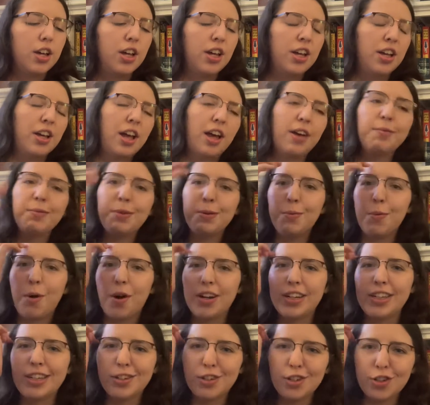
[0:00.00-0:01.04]
have been
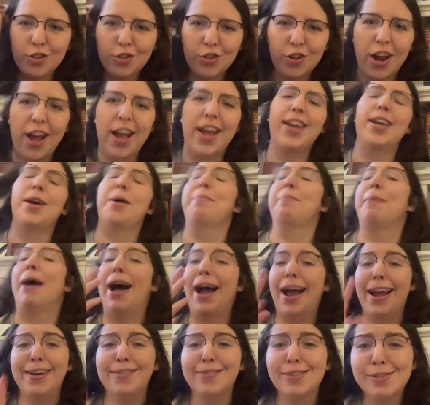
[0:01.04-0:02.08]
wanting to try a
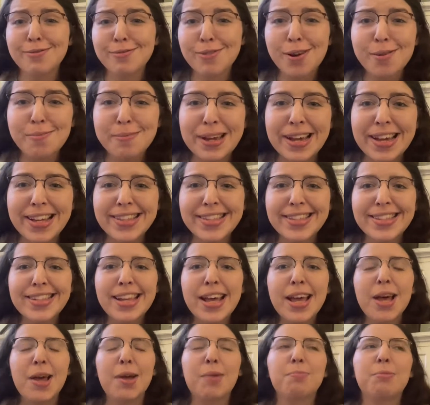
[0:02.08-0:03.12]
pirate romance
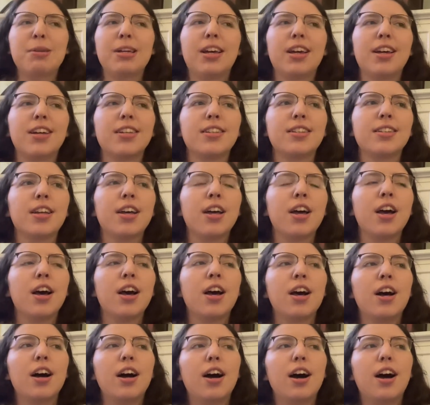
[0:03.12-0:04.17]
because
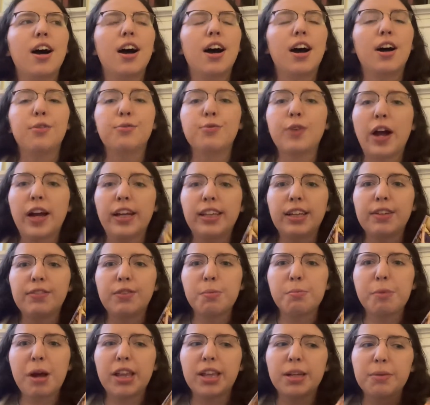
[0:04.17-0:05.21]
Riley
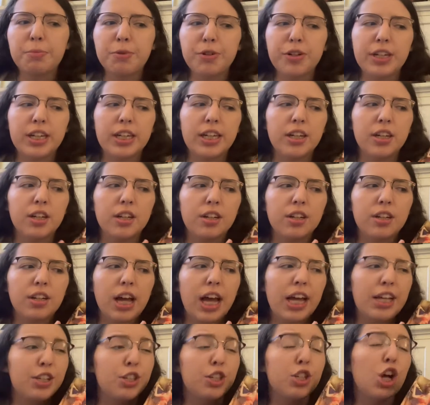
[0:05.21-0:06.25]
from Riley Marie
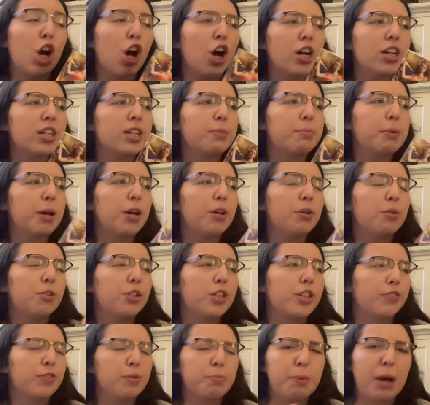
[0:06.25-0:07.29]
has talked about
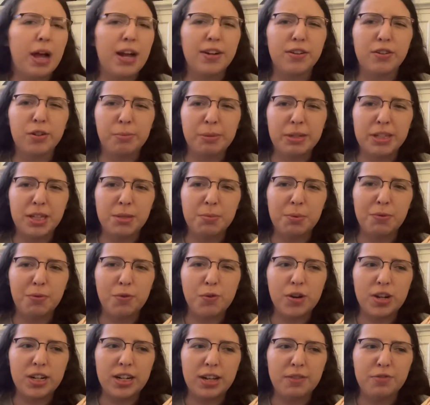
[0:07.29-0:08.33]
different pirate romances
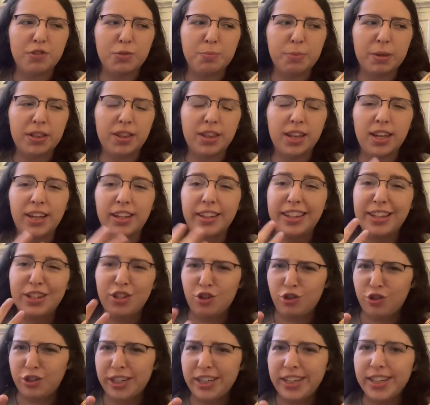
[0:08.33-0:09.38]
before, and I've just been like
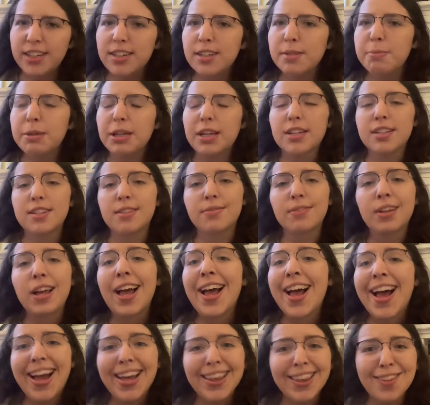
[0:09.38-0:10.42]
intrigued because
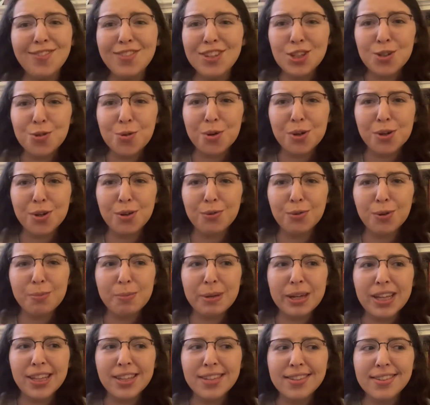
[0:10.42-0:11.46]
I love historical
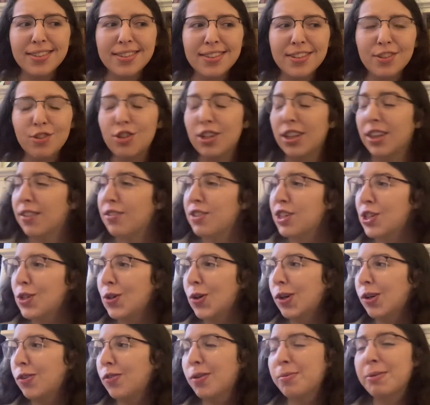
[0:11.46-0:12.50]
romance. She loves
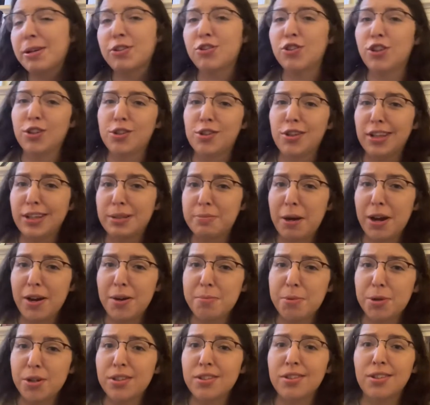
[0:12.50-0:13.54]
historical romance. She also likes pirate
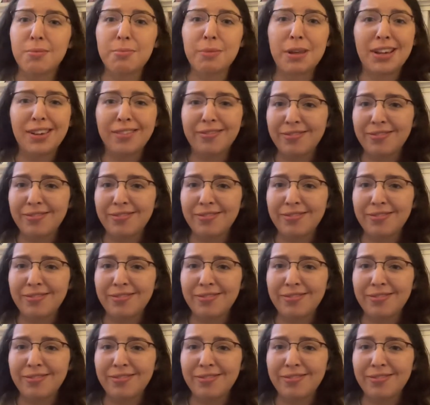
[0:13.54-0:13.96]
books, so I'm like,